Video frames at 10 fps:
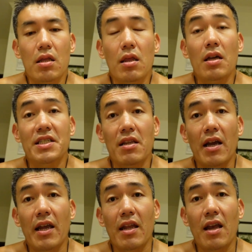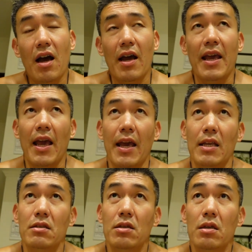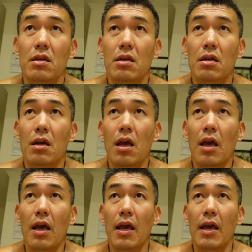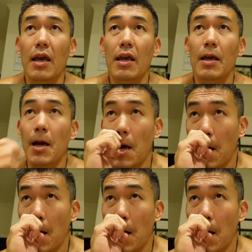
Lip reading: Last night, I ate a,